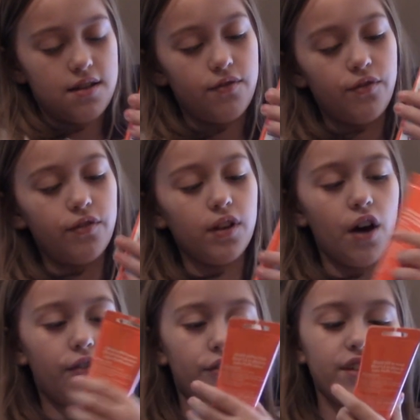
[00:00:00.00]

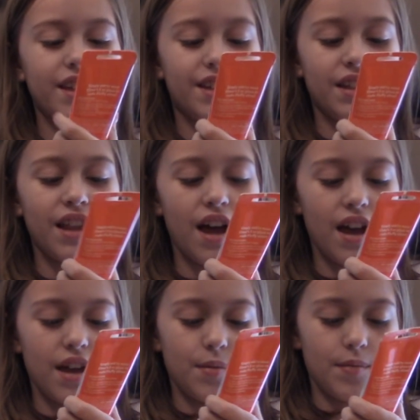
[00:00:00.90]
fluffy
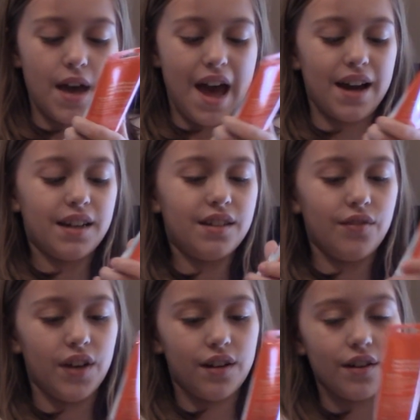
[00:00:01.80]
slime
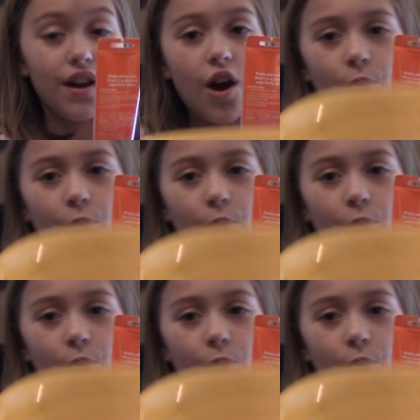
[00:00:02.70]
activator.